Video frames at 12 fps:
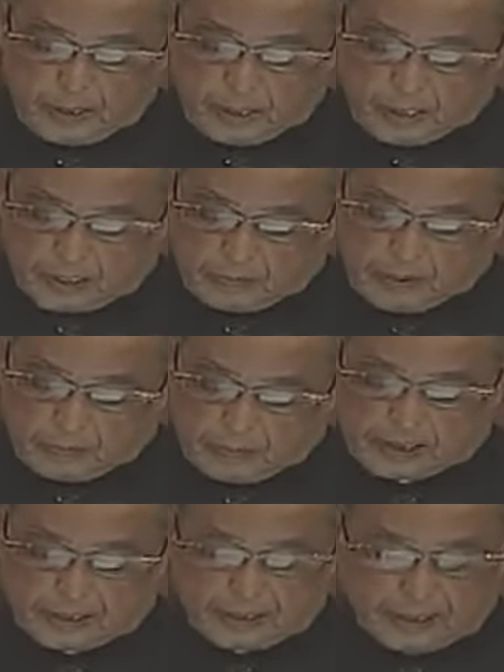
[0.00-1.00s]
It
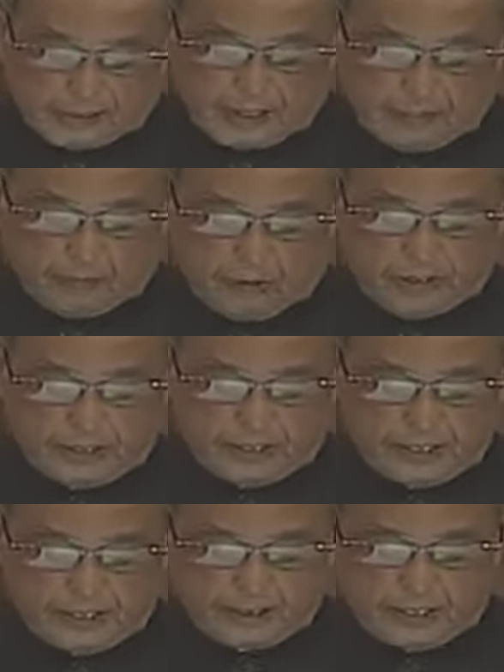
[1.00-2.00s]
marks a turning
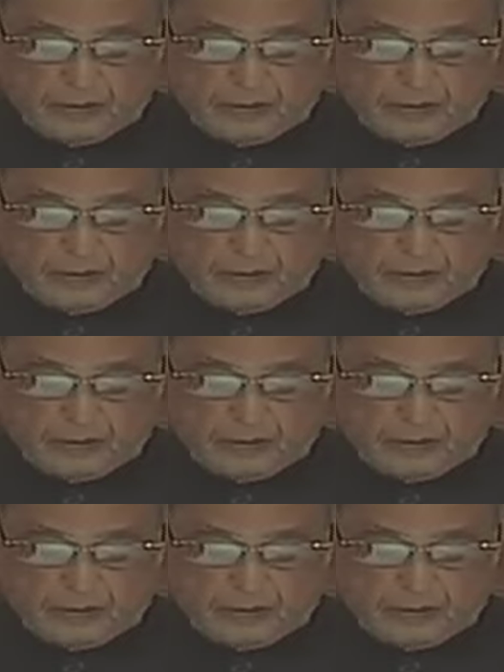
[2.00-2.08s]
point in the